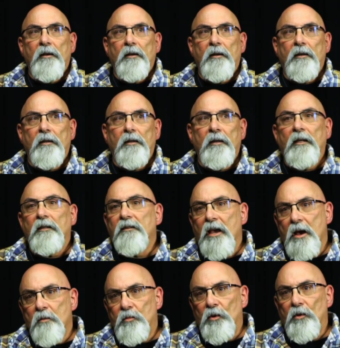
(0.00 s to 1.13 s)
an
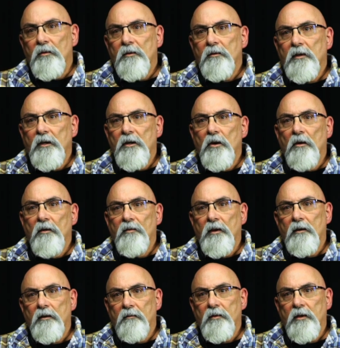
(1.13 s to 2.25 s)
example,
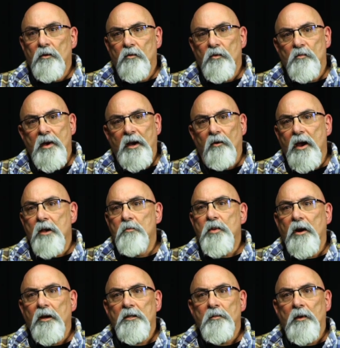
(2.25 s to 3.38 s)
with my
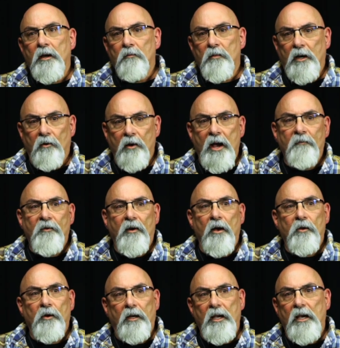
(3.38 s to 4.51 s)
grandparents, my
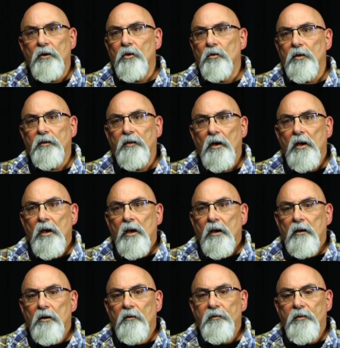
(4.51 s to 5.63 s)
grandfather again, who was,
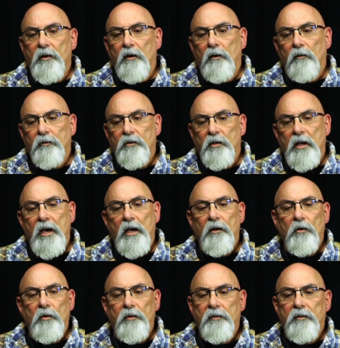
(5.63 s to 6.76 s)
Phil Janetta,
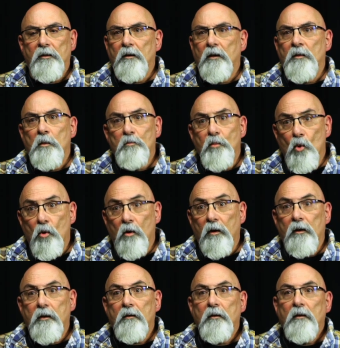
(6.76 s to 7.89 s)
who was on the
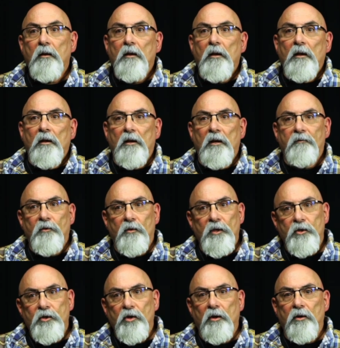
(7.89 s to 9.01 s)
board for the
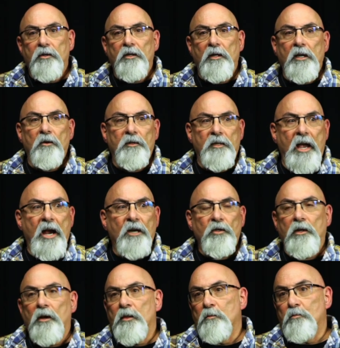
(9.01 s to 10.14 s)
church, and he was
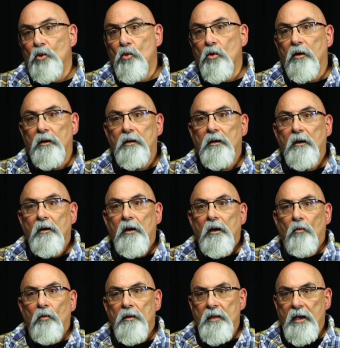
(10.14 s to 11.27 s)
actually on the board
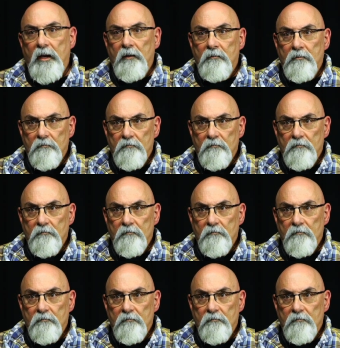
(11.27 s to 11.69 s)
when they